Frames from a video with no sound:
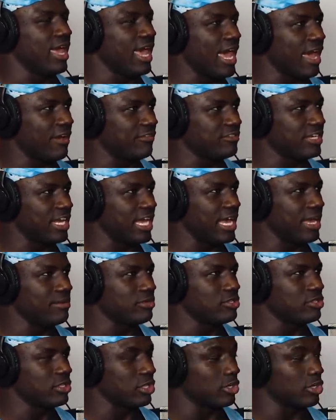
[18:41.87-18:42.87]
have
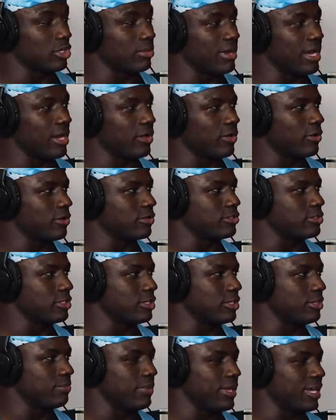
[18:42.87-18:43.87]
time to learn about or
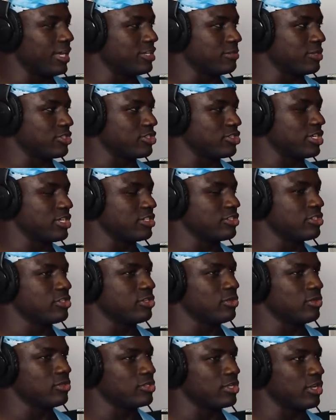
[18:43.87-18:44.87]
to pay as much attention
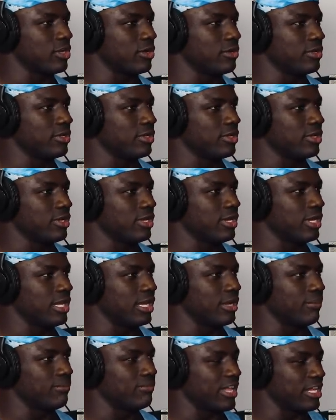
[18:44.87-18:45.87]
to. So
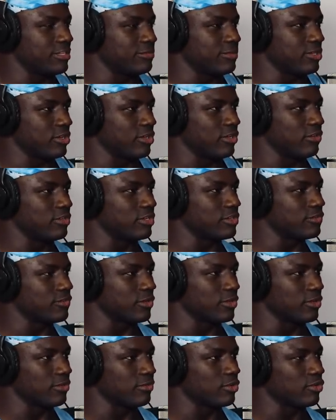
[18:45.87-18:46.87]
um, that's been good just
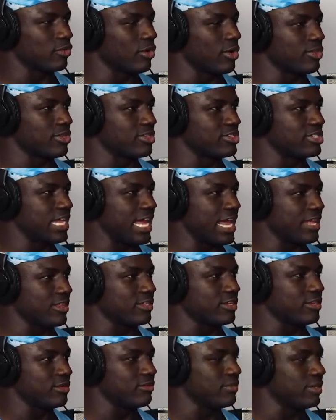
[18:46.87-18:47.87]
for growth as an
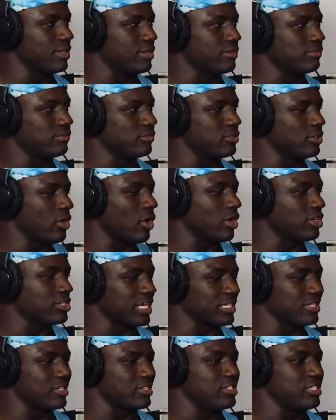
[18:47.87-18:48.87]
athlete. And you always
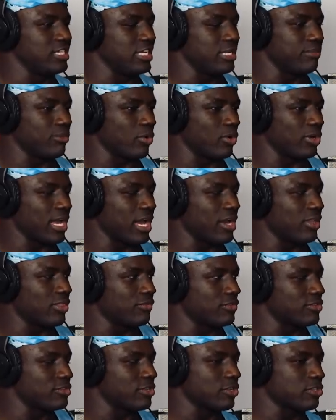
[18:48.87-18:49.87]
like to see it borne out in
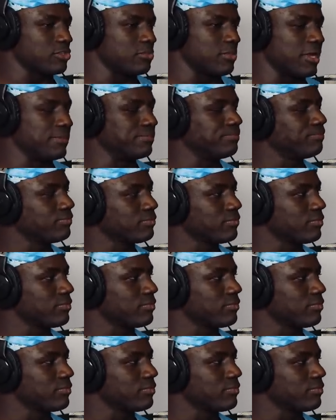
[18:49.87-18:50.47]
the results, but